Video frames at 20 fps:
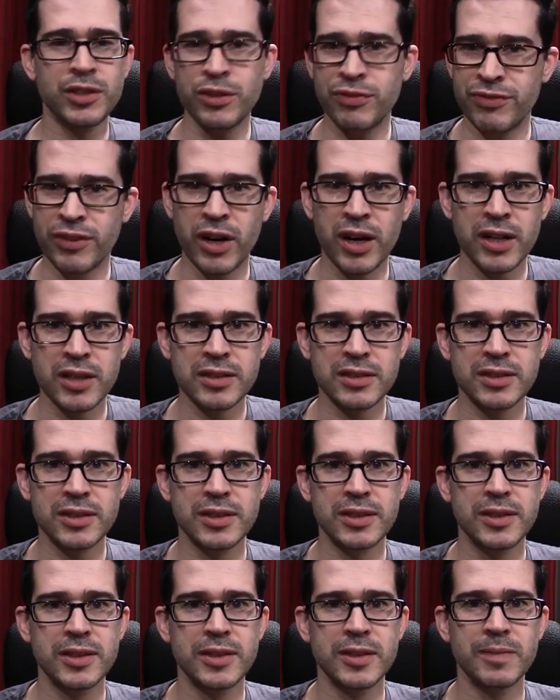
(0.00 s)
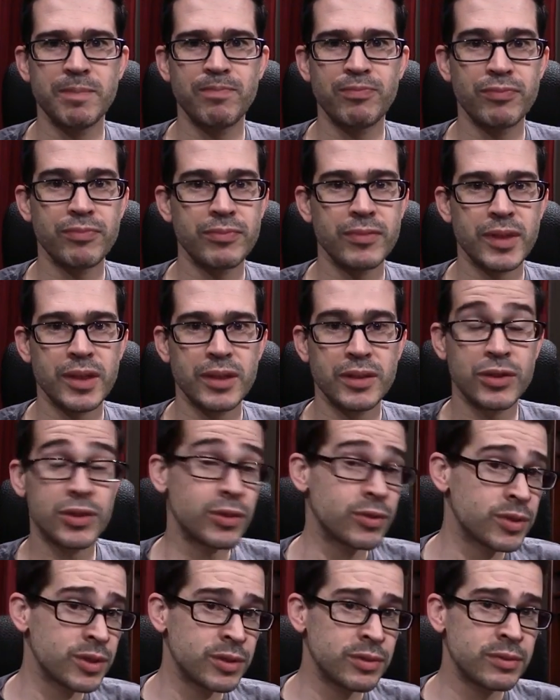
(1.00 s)
Too far?
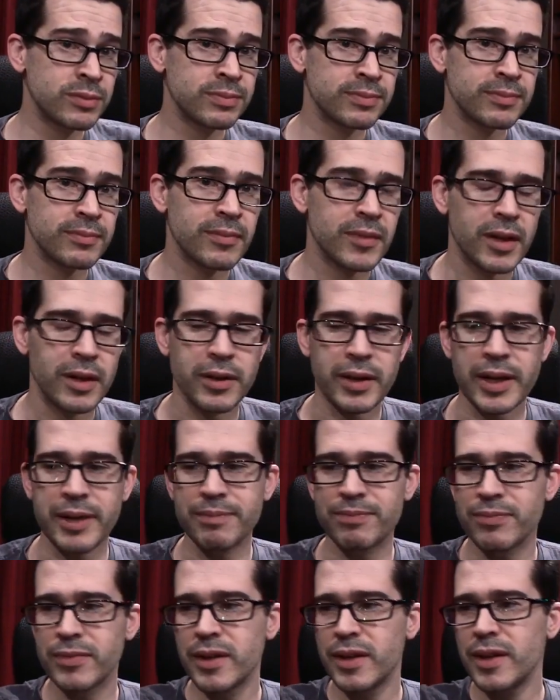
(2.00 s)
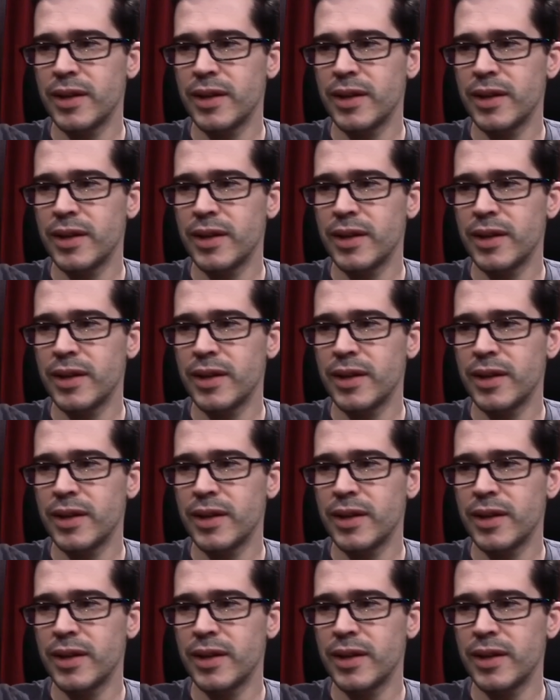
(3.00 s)
Too soon? Okay.